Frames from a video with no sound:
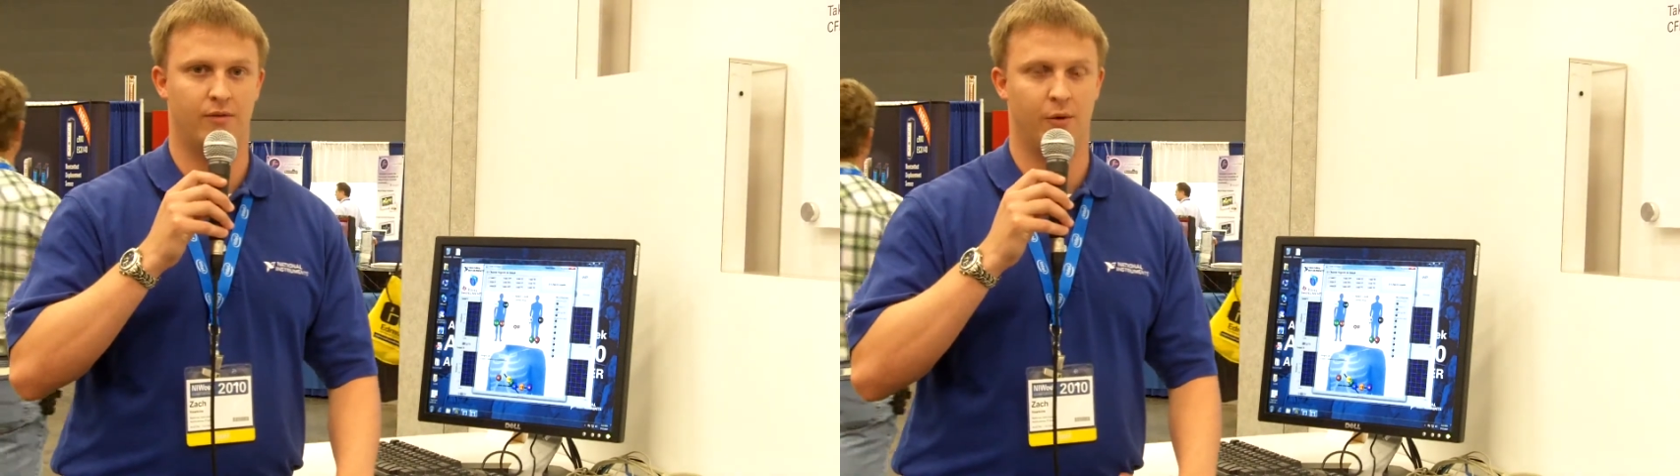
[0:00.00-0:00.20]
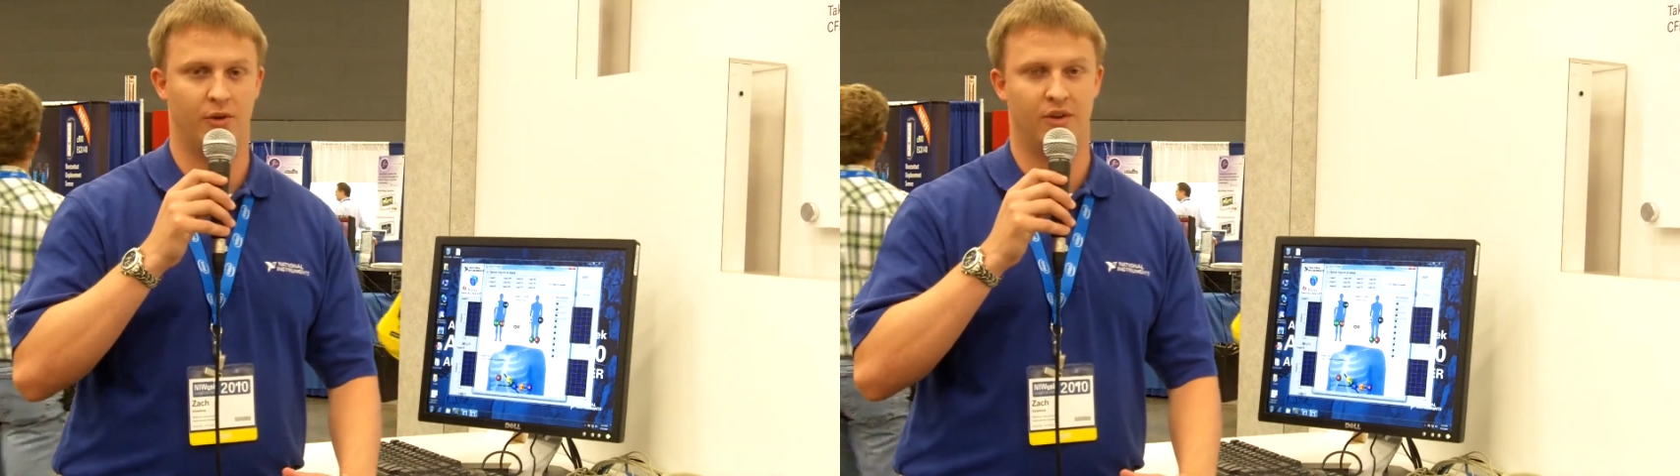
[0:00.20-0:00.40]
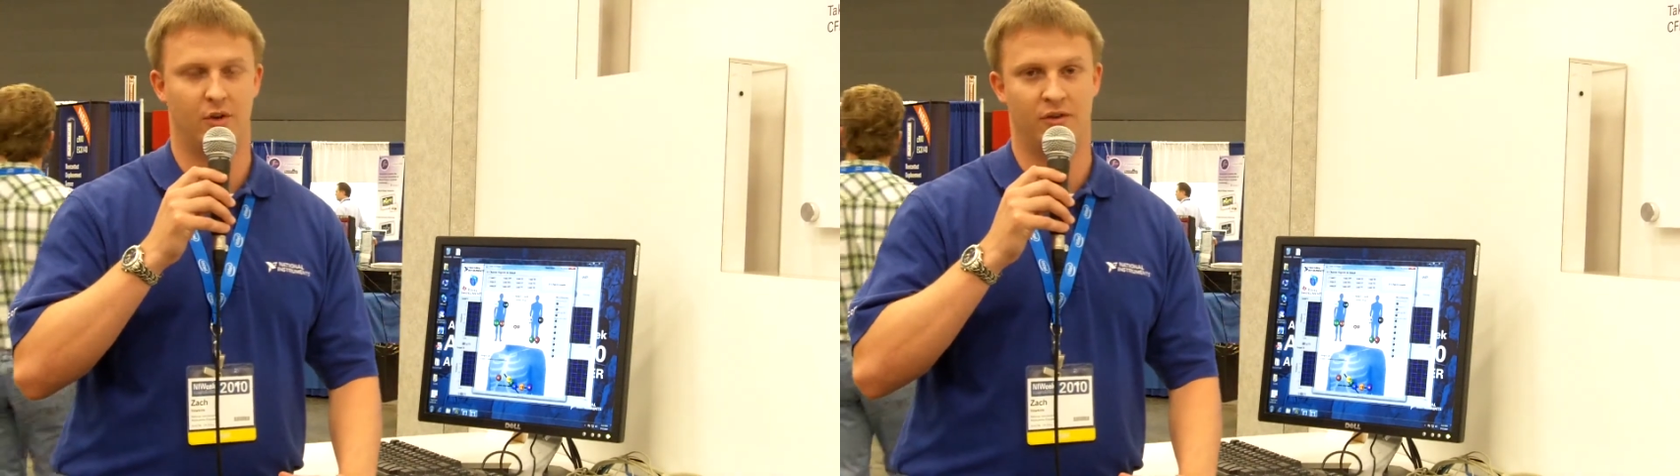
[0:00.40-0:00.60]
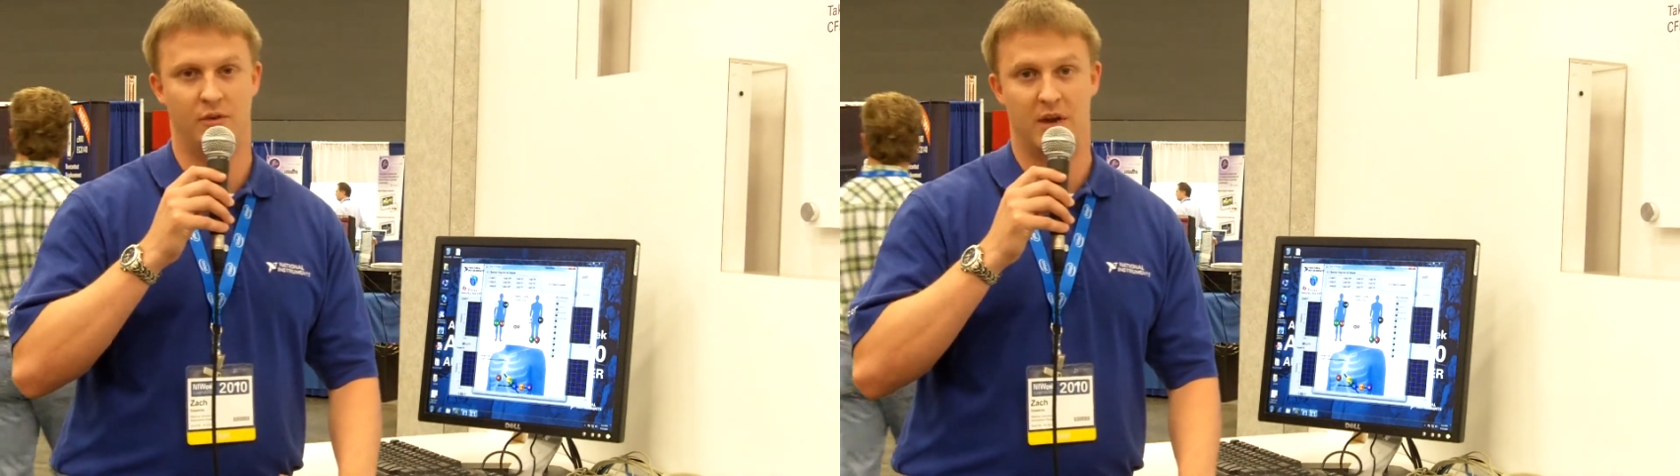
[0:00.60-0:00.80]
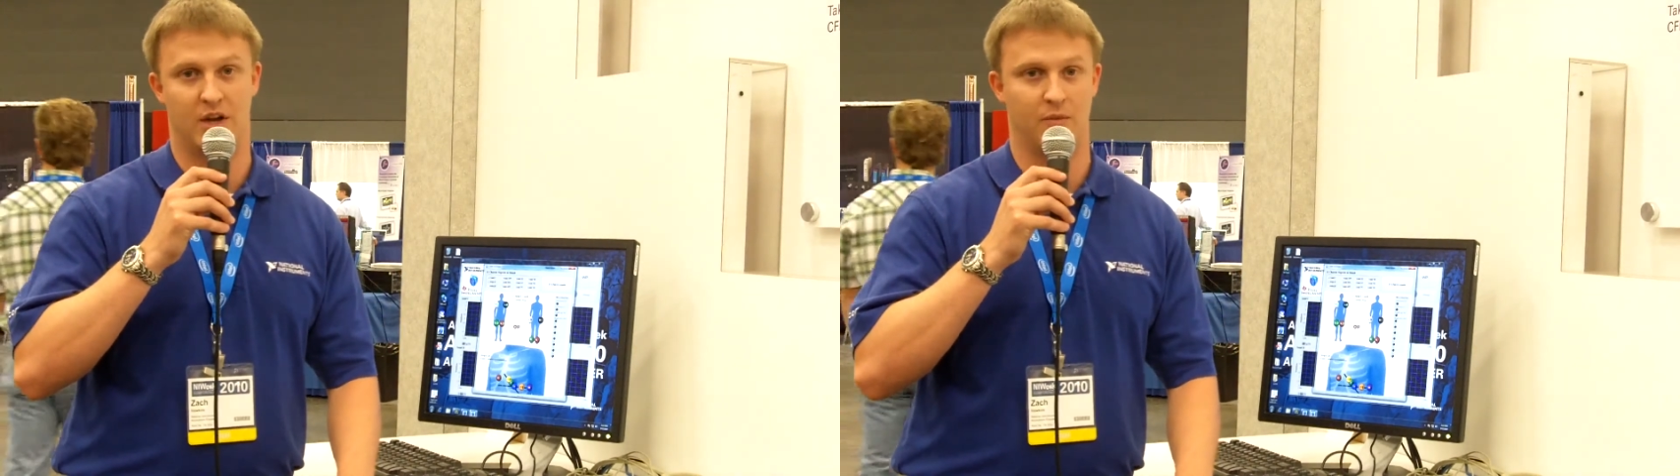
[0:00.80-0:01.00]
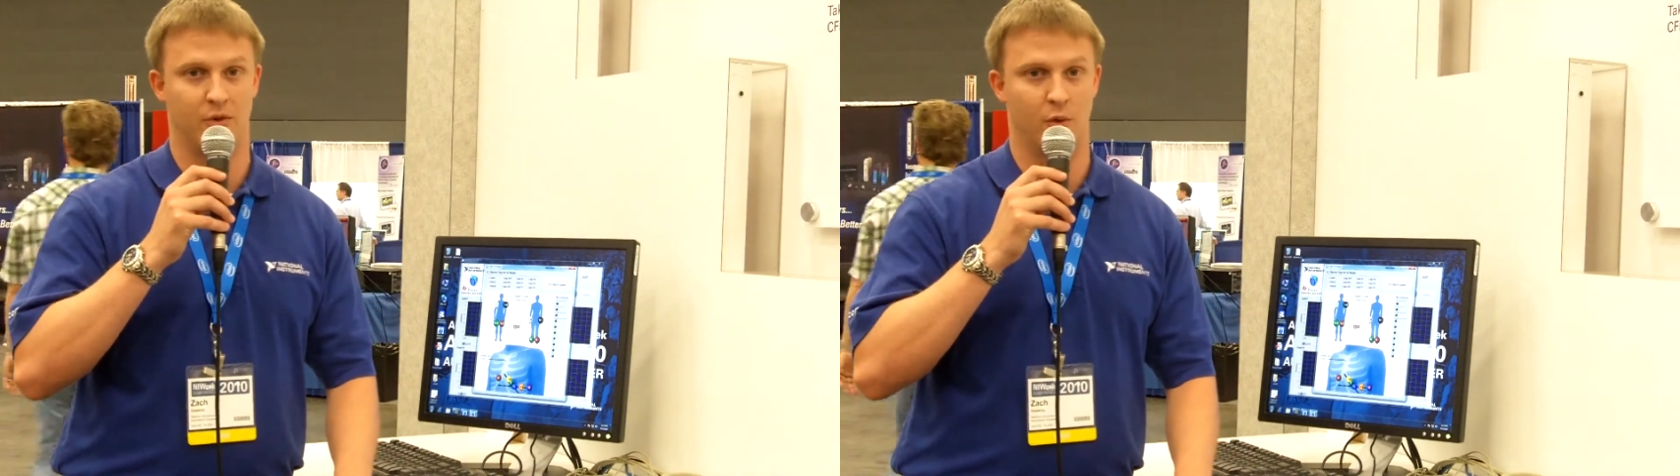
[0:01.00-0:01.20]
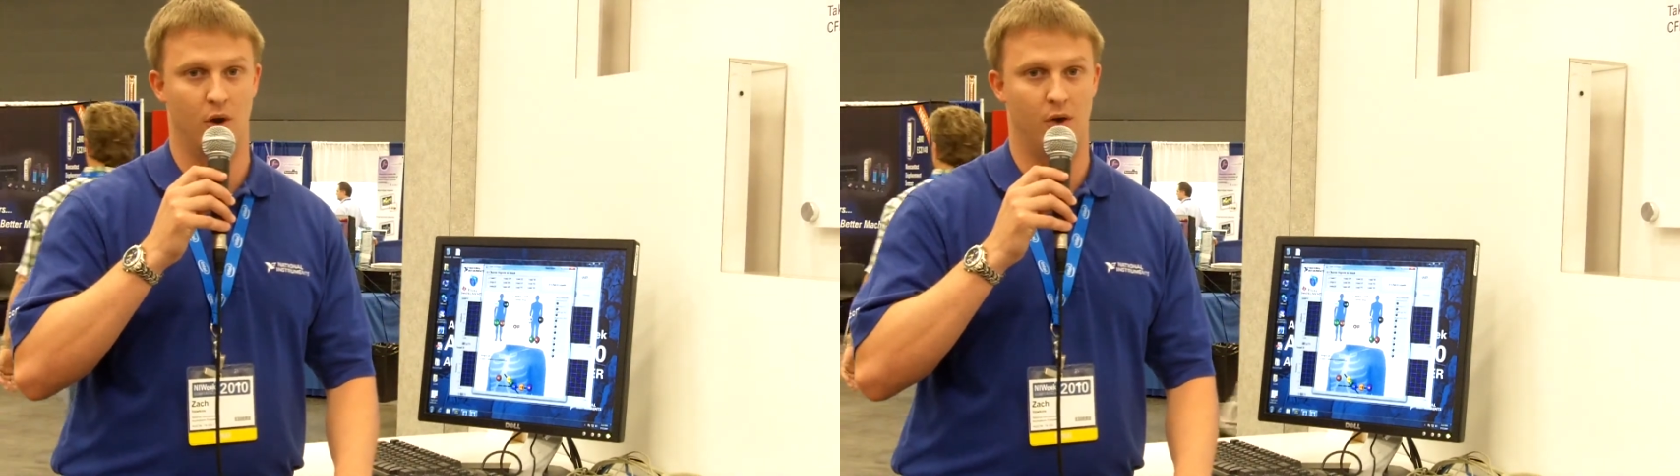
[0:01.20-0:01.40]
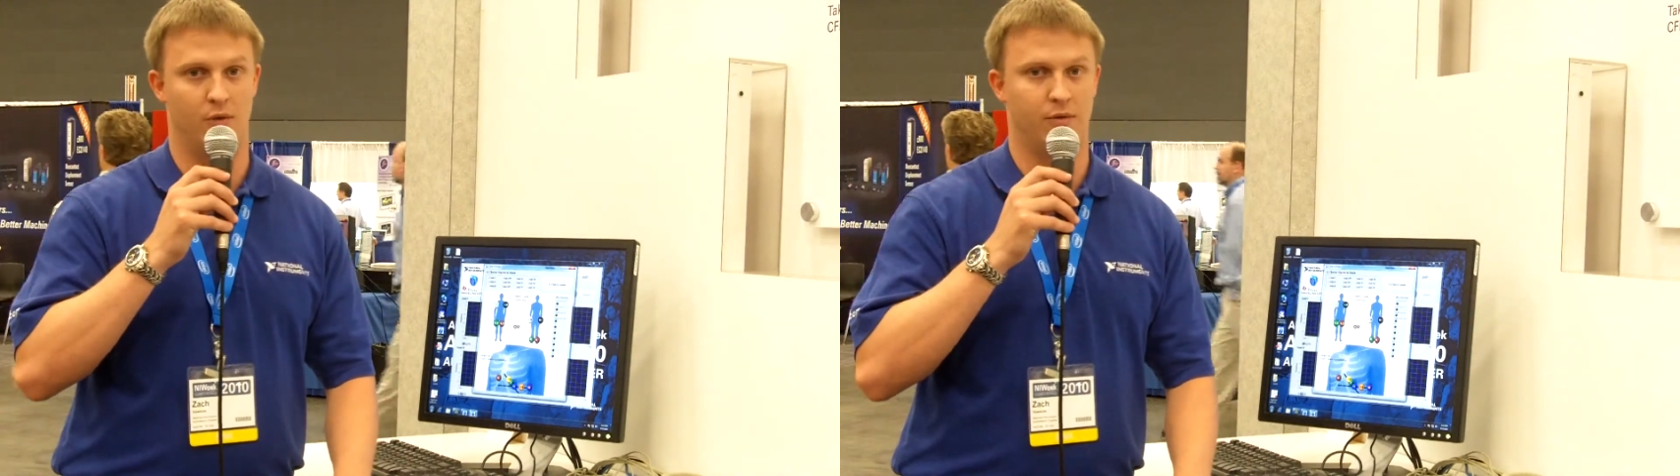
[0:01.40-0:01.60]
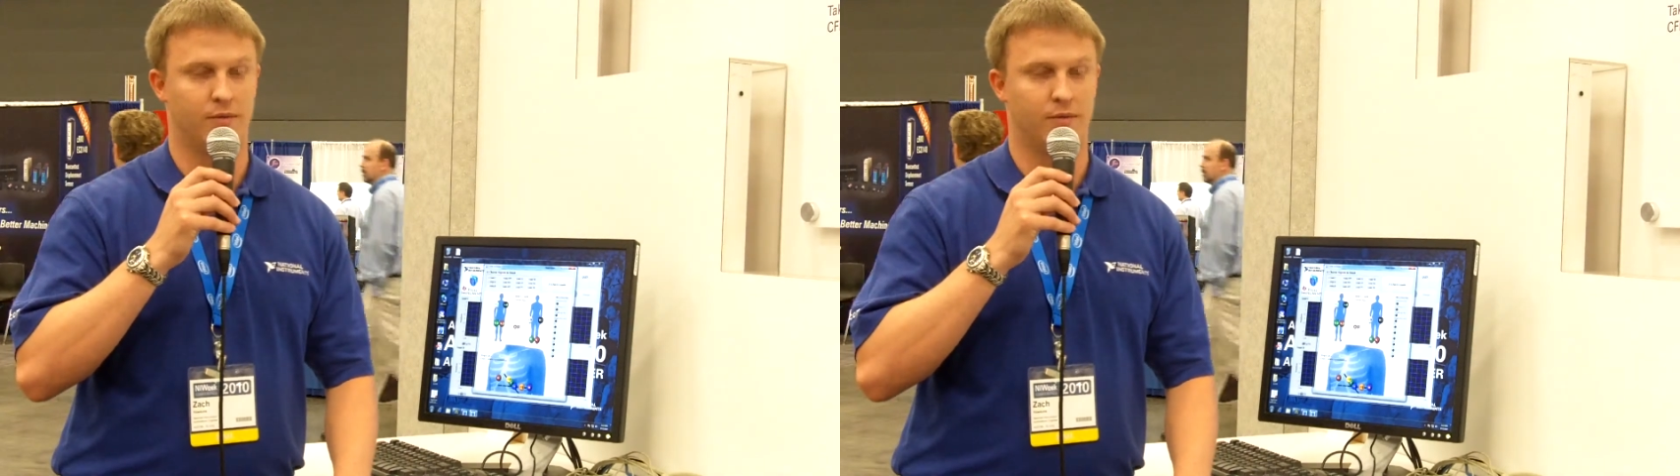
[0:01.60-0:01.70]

four signals that make up the 12.